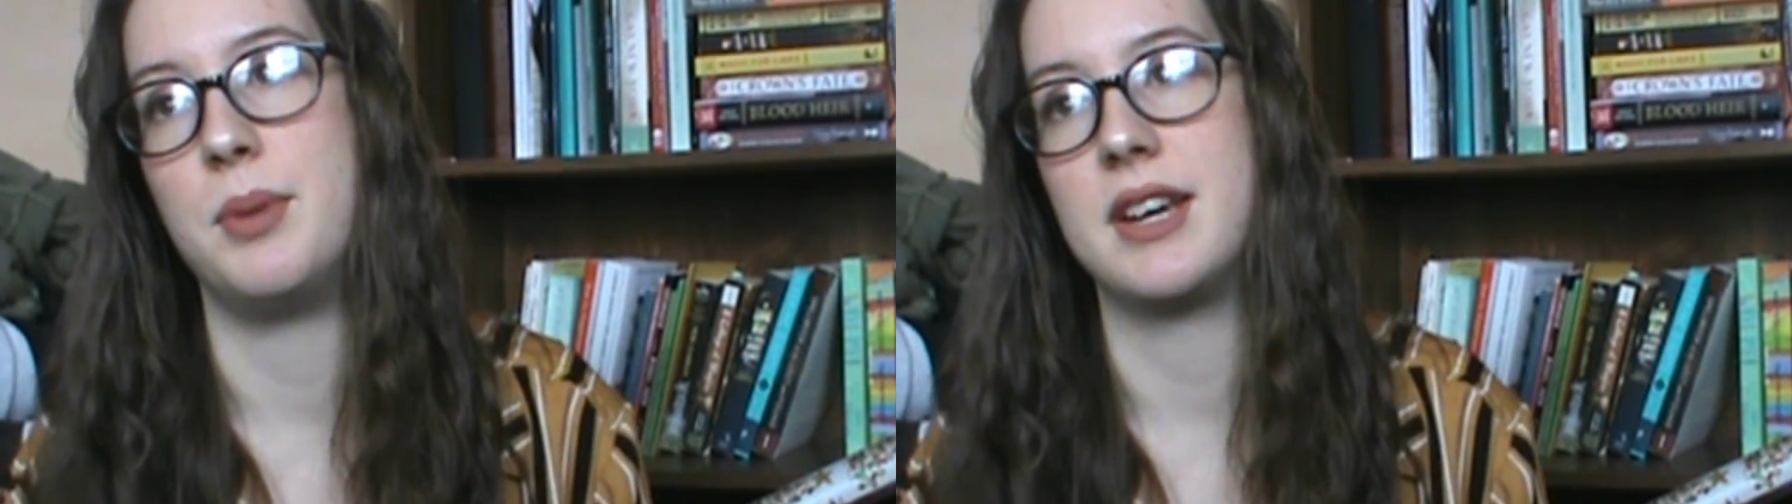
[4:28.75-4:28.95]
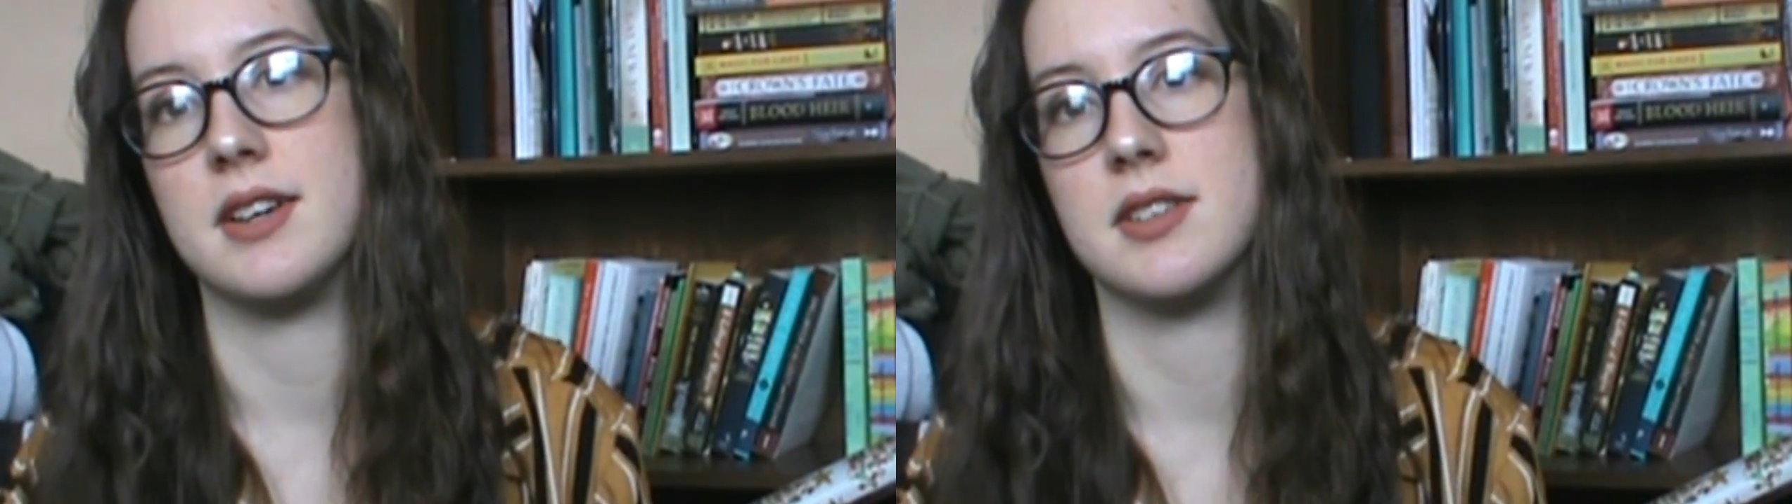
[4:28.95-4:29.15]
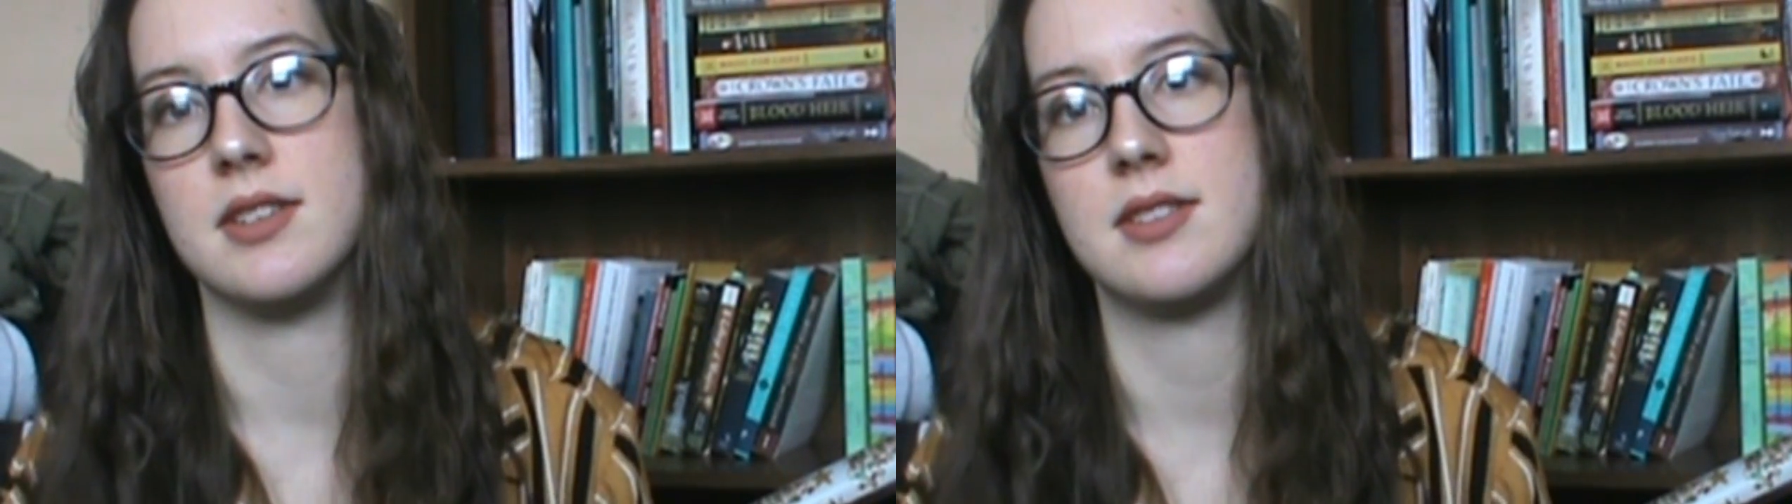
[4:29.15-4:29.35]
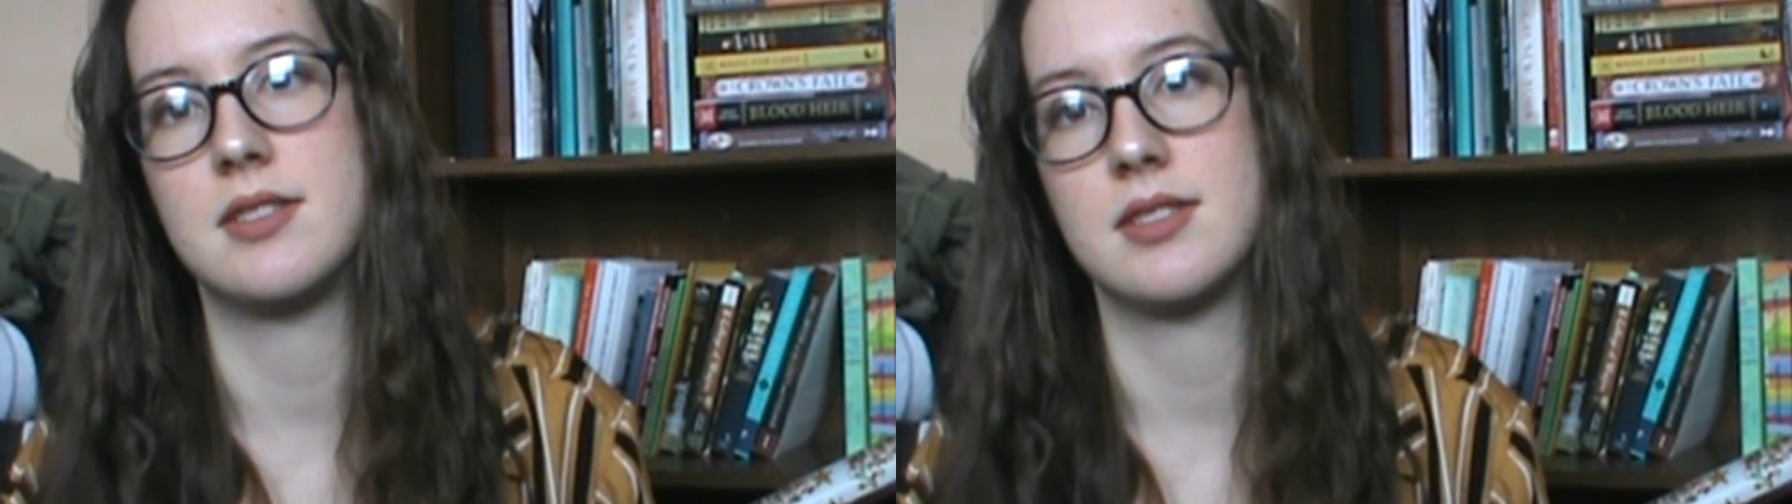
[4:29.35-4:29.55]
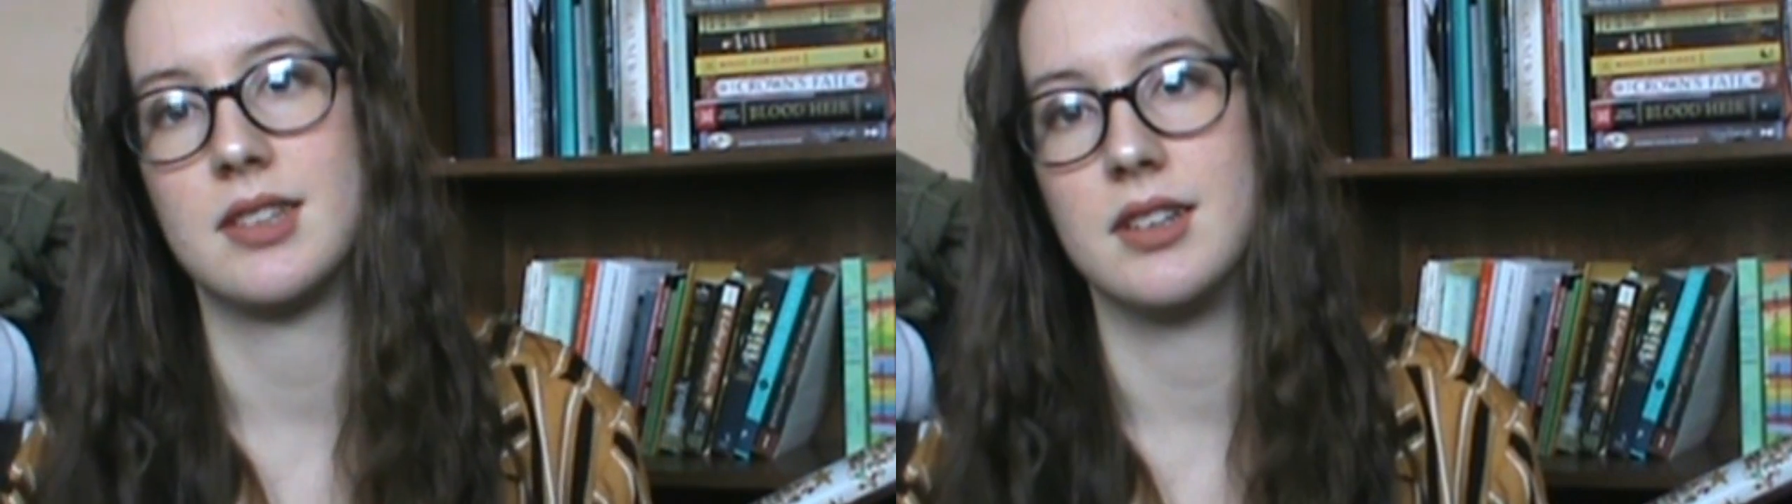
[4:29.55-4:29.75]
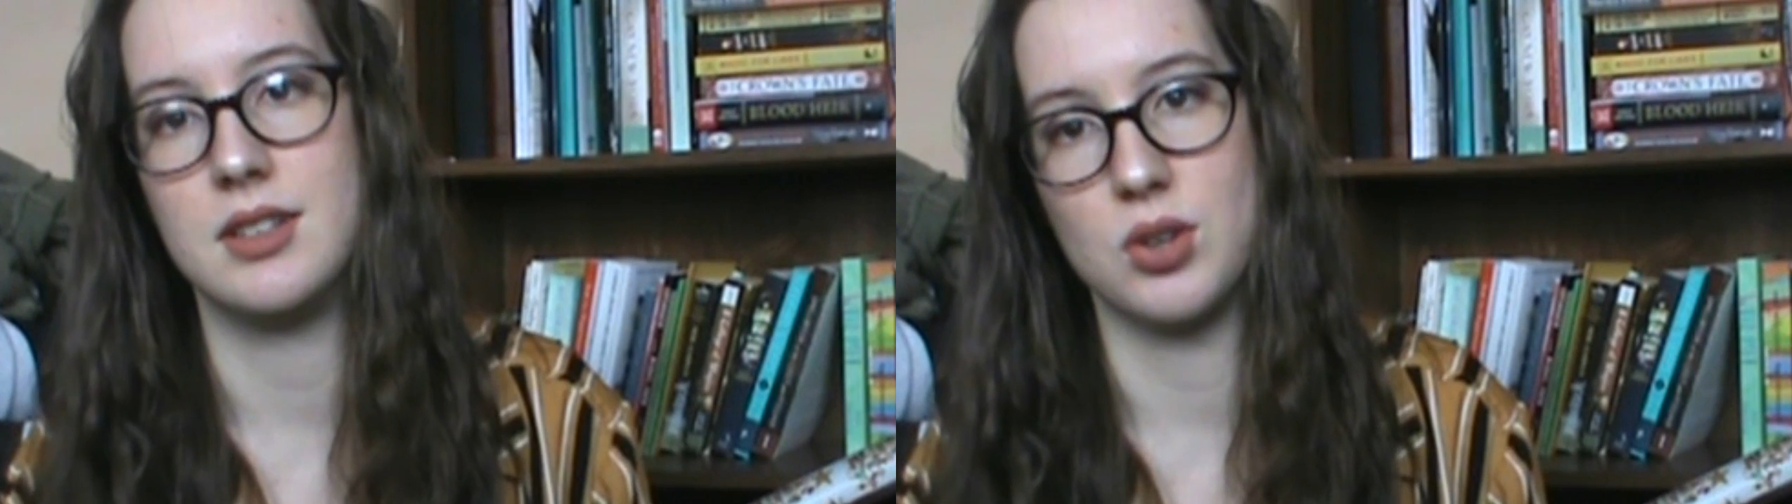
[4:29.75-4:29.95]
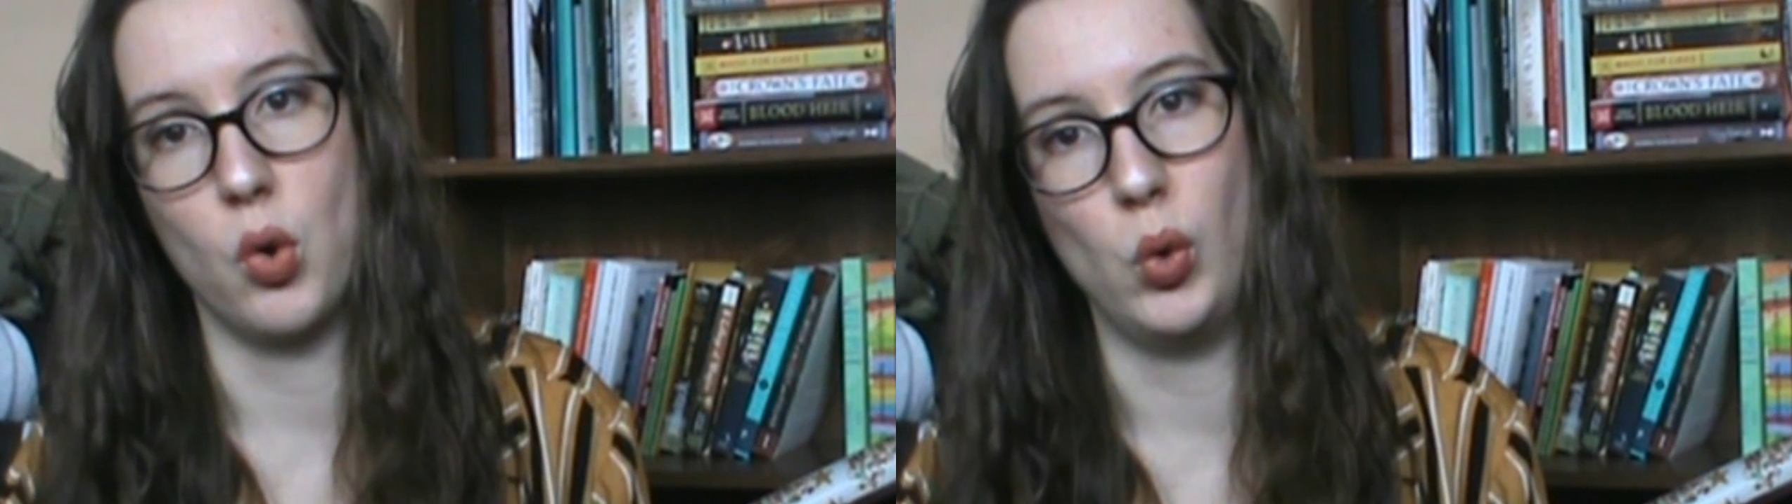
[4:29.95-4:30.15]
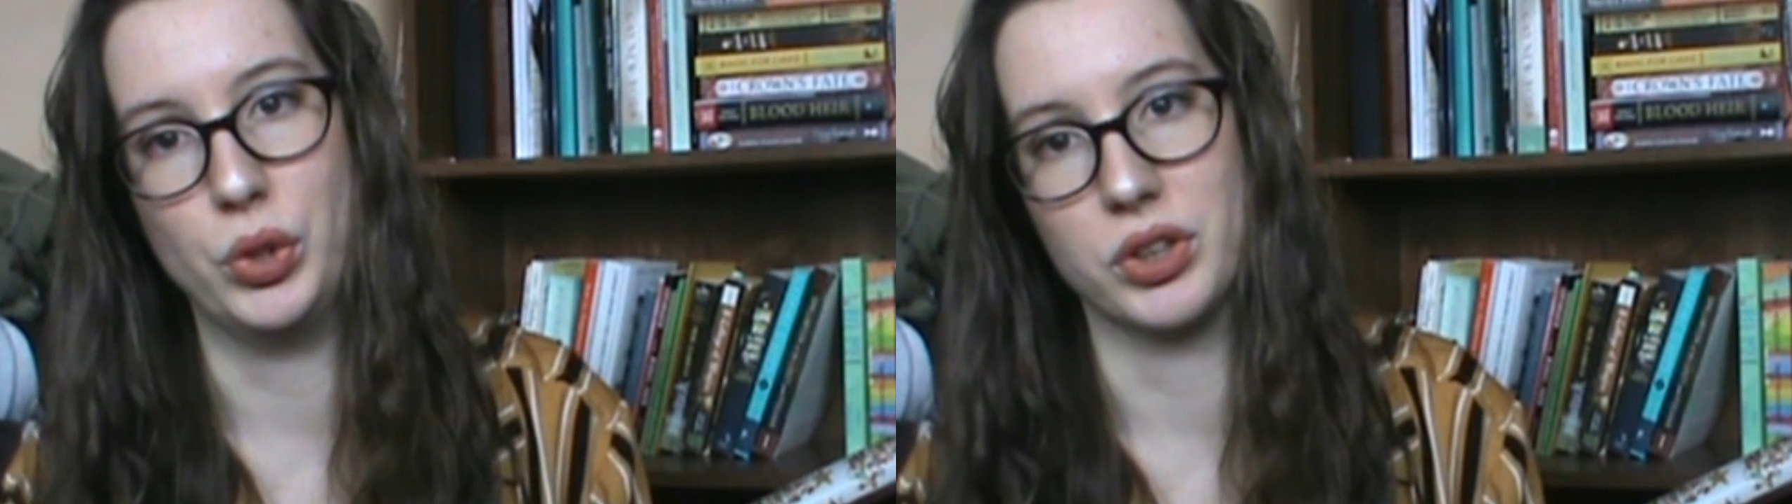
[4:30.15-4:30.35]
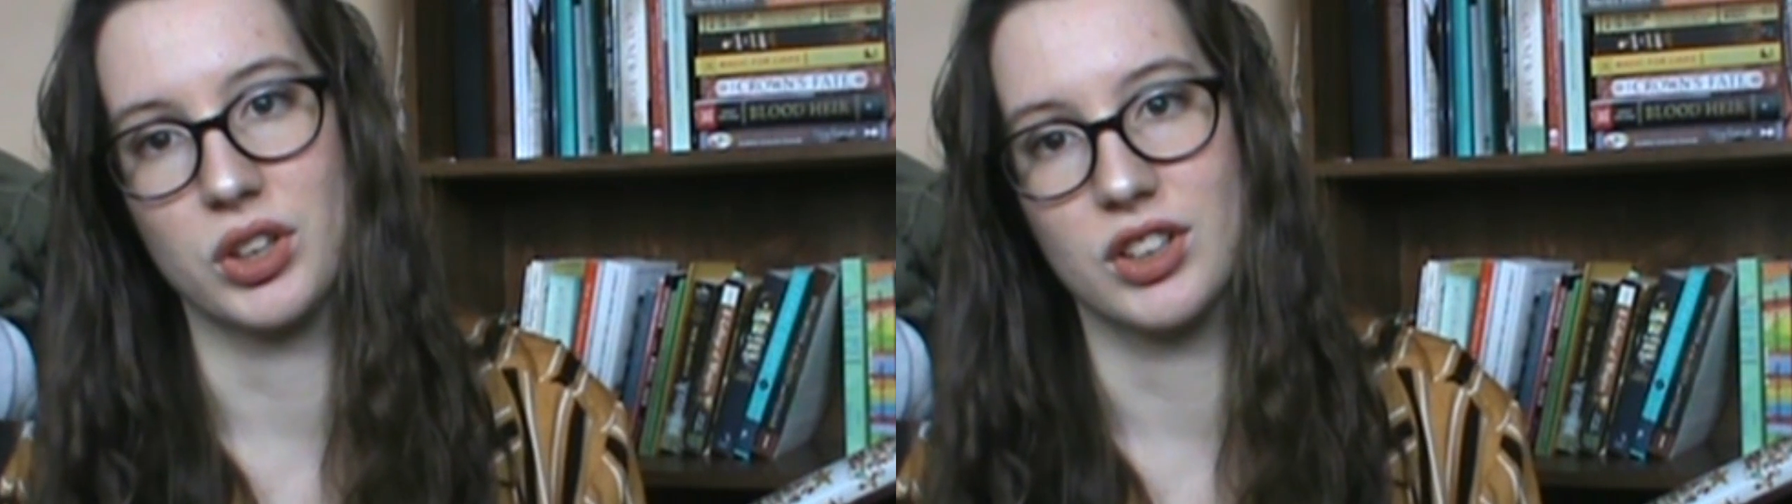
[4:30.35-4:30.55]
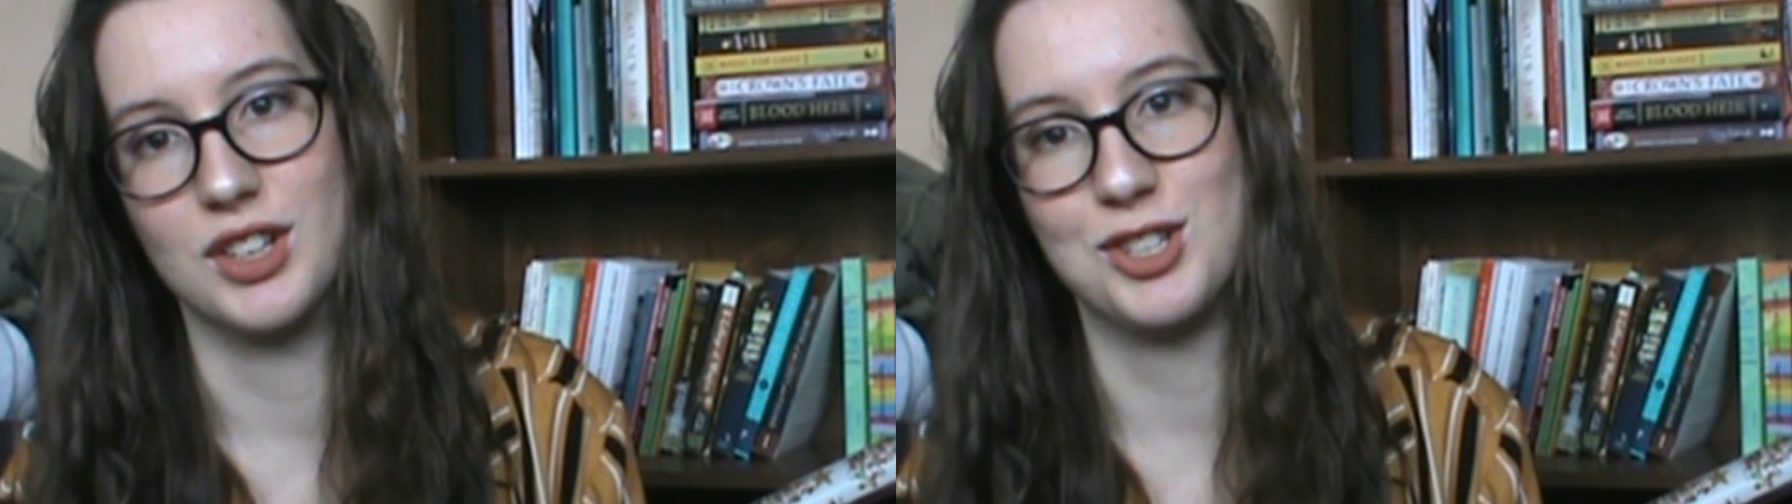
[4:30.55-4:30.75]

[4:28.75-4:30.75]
because it's older,